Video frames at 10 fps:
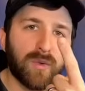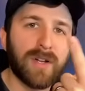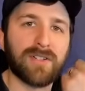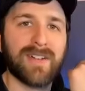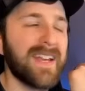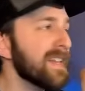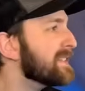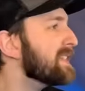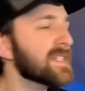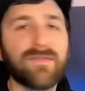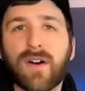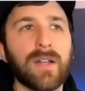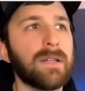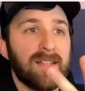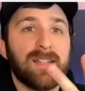question, is this
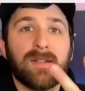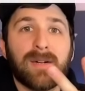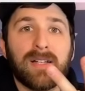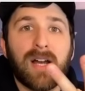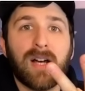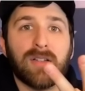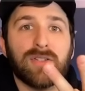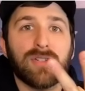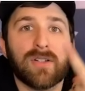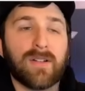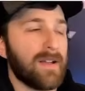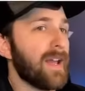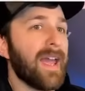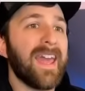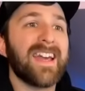fun? Is it in my knowledge?
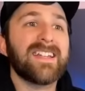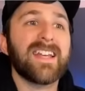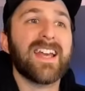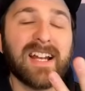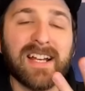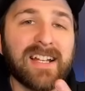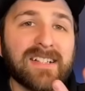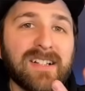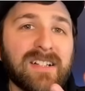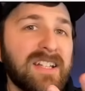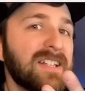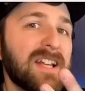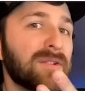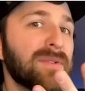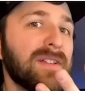and can I get it done
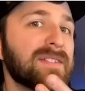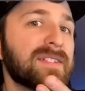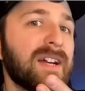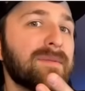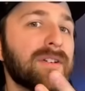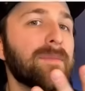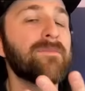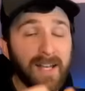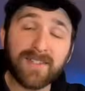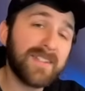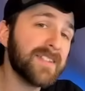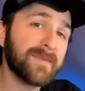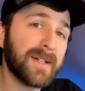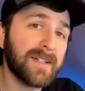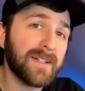in a realistic time frame? Yes, it is
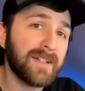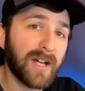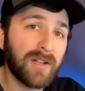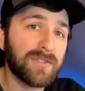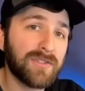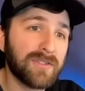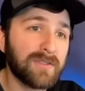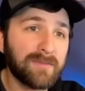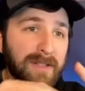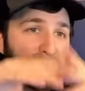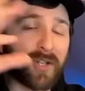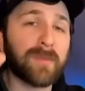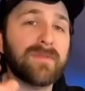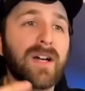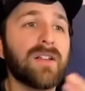in my knowledge, my scope
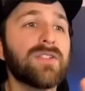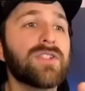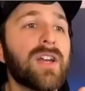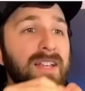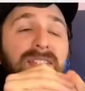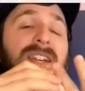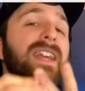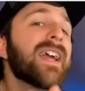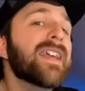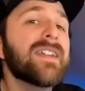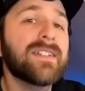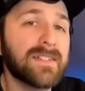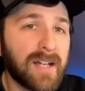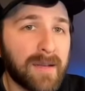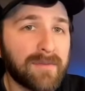of knowledge. Yes, I can get it in a
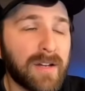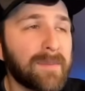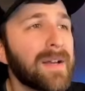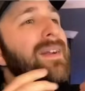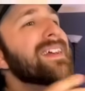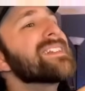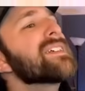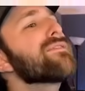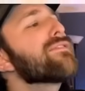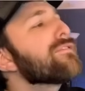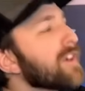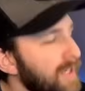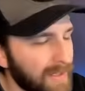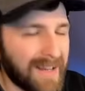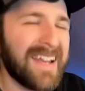time frame, but is it
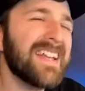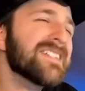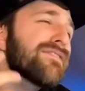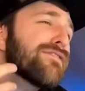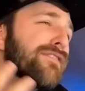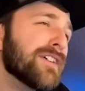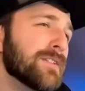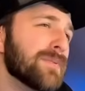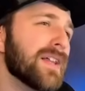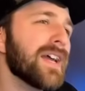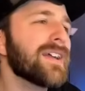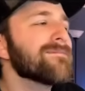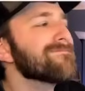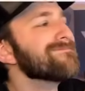fun? Is it fun to play?